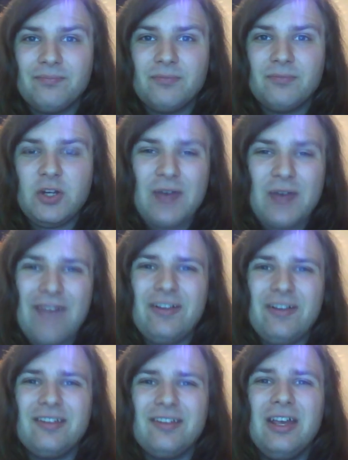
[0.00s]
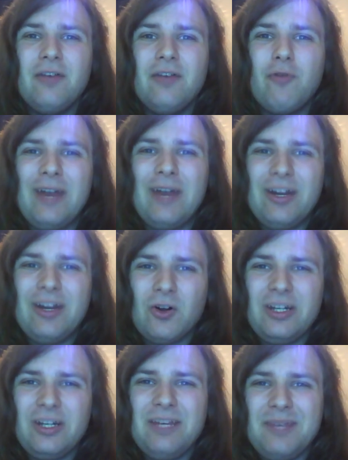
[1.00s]
The graphics for an
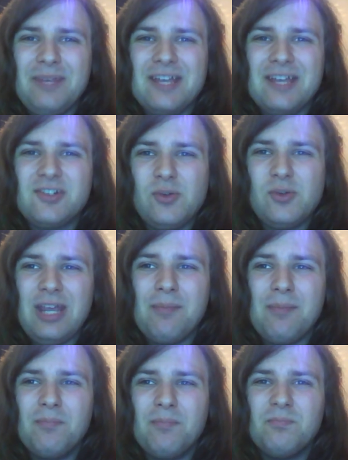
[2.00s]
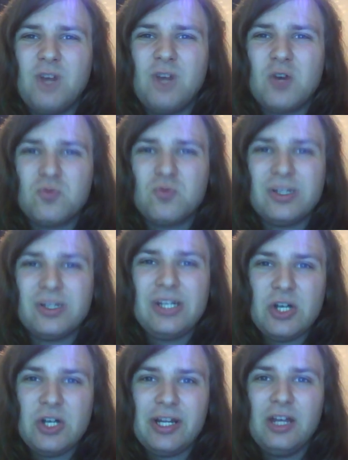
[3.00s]
early PS2 game are really
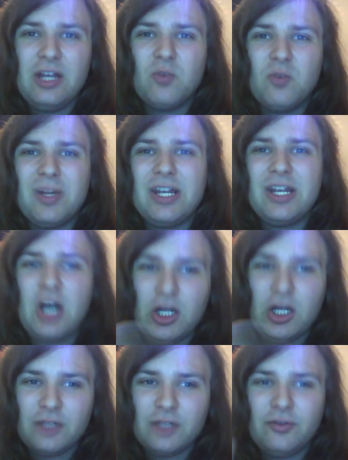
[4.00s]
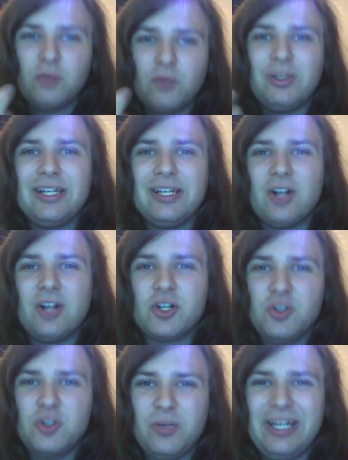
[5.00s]
good. Really colorful, really
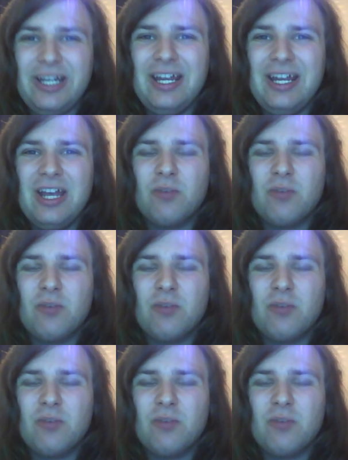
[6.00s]
cartoony.